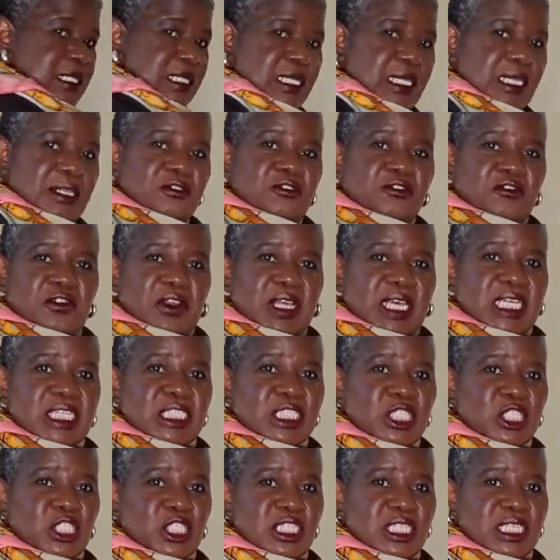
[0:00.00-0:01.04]
in
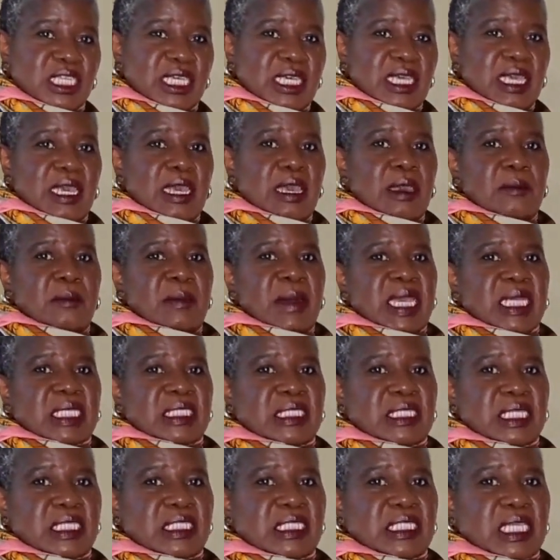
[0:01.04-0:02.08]
French makes
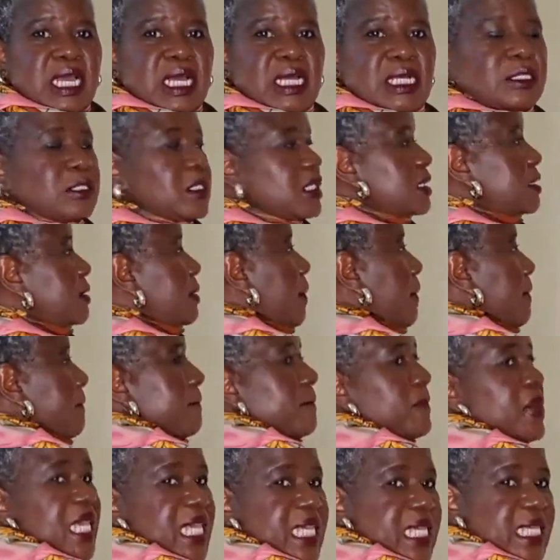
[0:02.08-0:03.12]
the sound
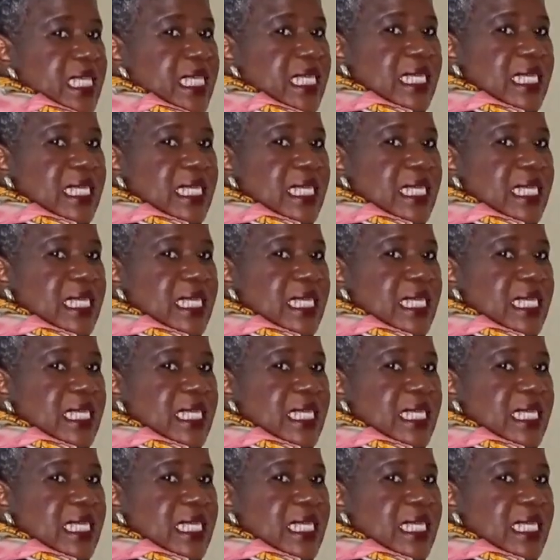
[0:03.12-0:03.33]
B,